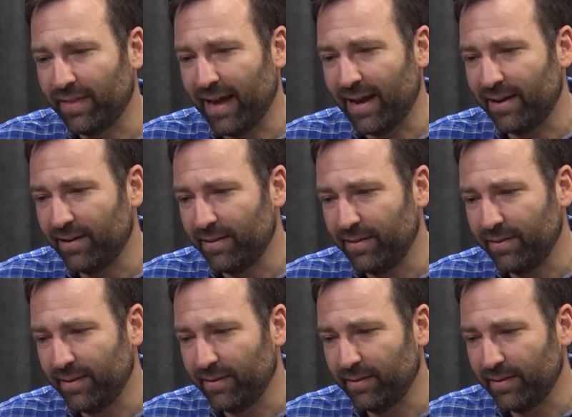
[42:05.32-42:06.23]
that
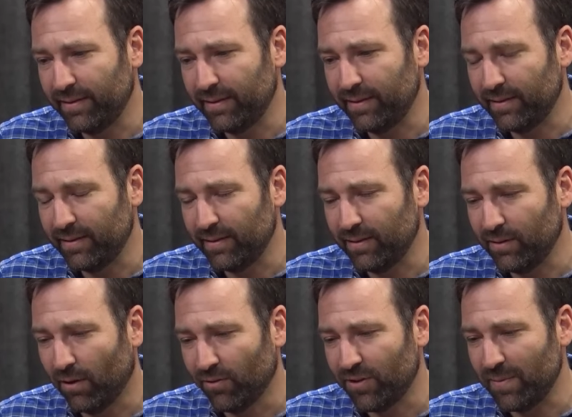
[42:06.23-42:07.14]

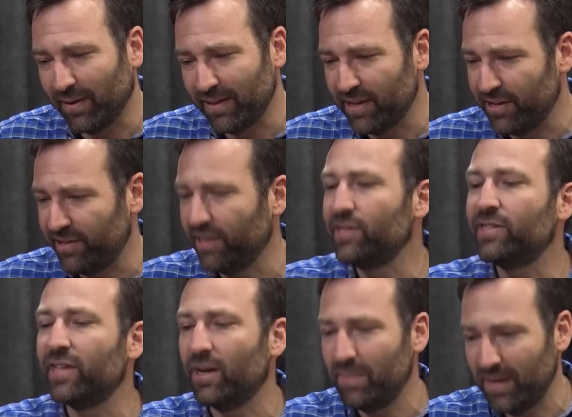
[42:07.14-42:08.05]
ultimately the
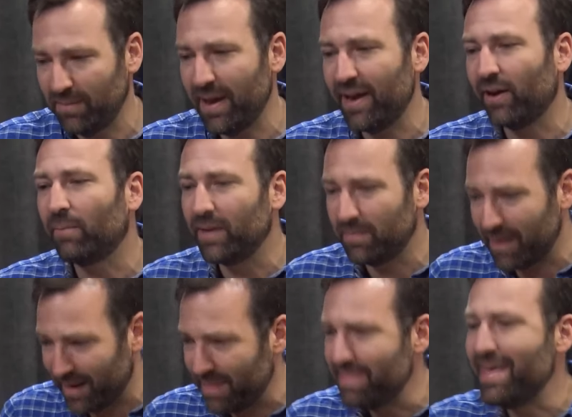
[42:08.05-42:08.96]
decisions that are being made are being
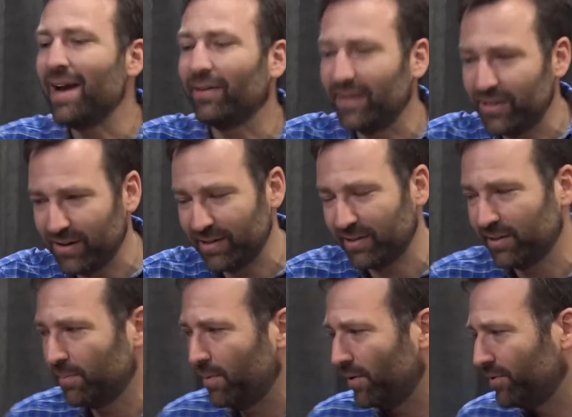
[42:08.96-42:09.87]
made in their interest
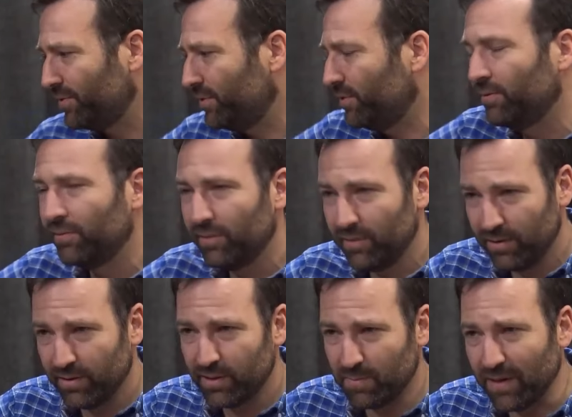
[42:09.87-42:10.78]
as opposed to
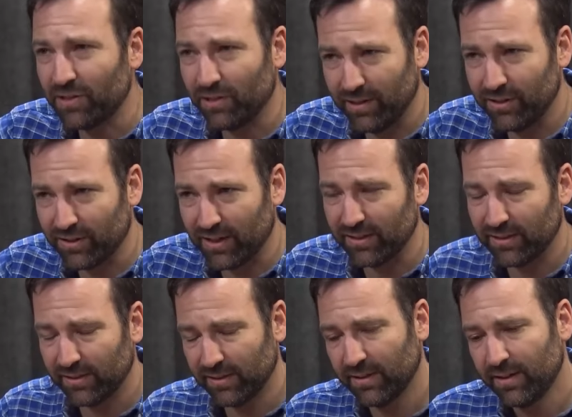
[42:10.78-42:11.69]
special
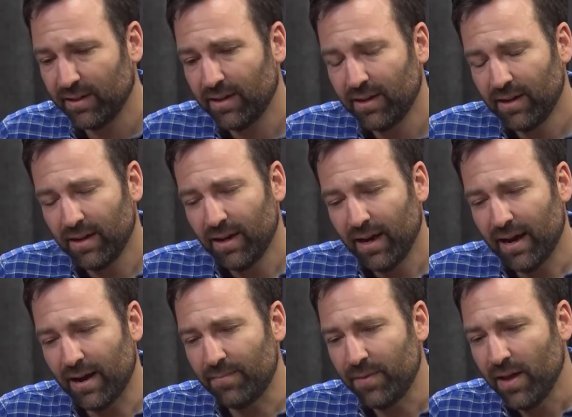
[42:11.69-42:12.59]
interests. Right.
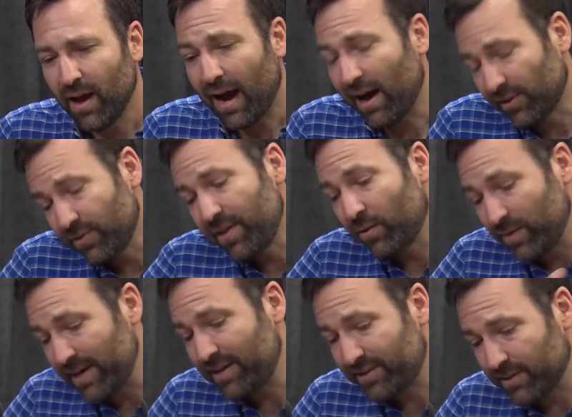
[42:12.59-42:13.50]
Um, I also think
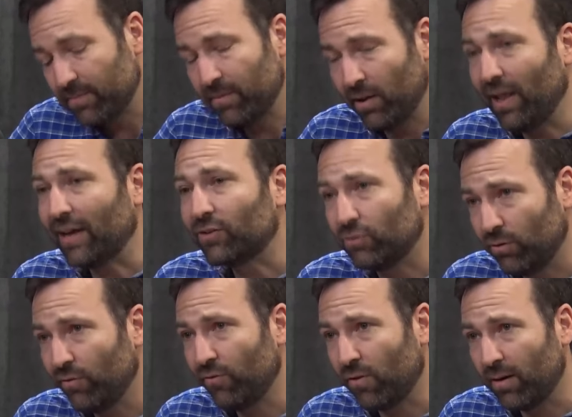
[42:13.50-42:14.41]
we need some electoral
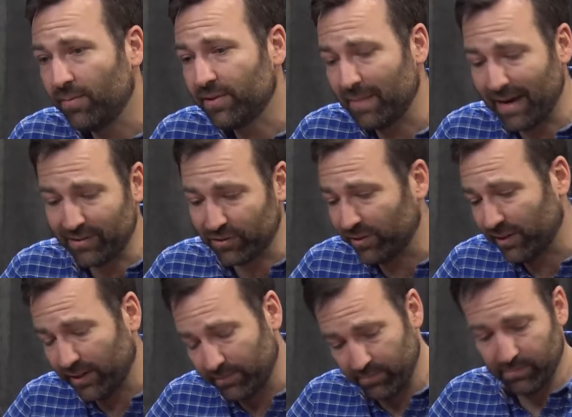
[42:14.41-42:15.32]
reforms. I mean, I
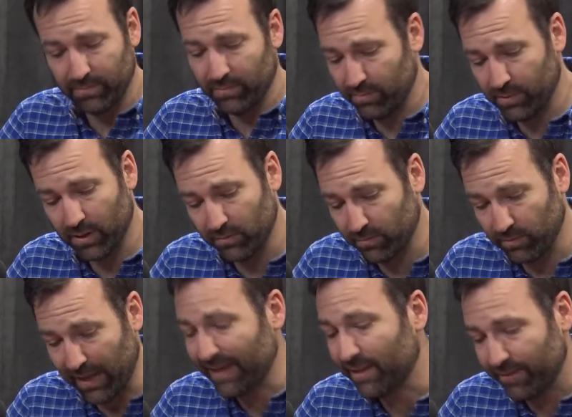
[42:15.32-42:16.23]
certainly you know,
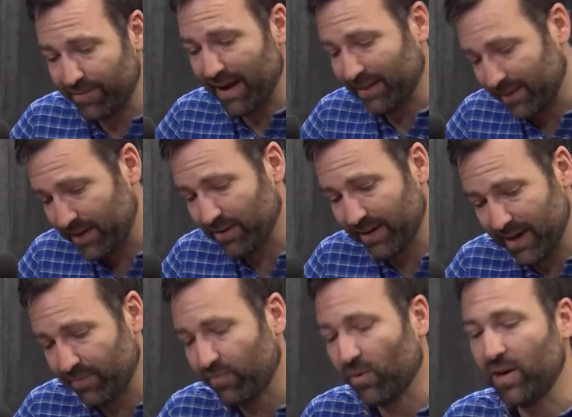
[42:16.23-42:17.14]
like the fact that here in
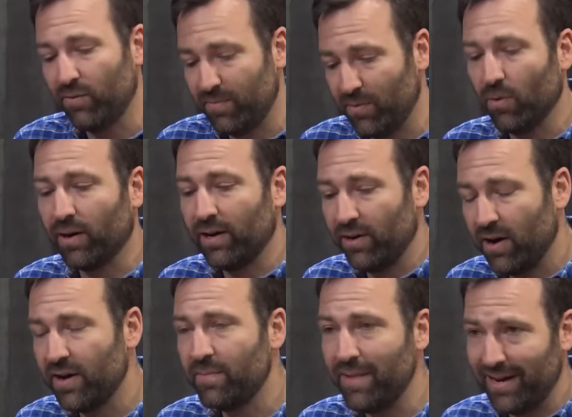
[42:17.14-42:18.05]
California, we've been working
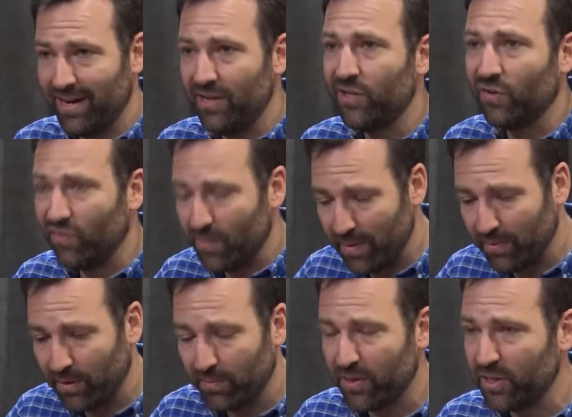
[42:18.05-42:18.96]
hard to make it easier for
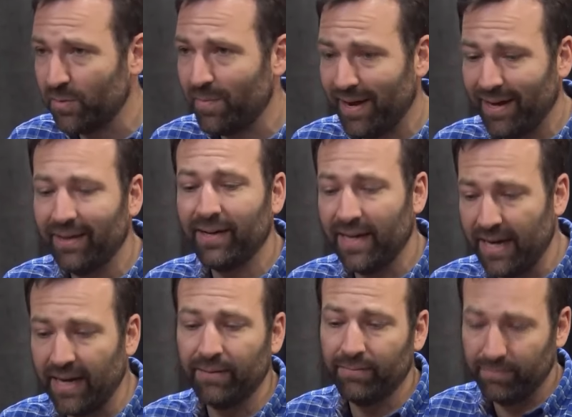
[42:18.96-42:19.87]
people to participate in
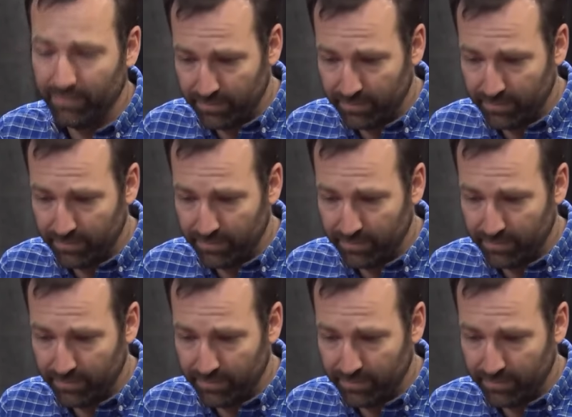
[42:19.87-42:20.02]
a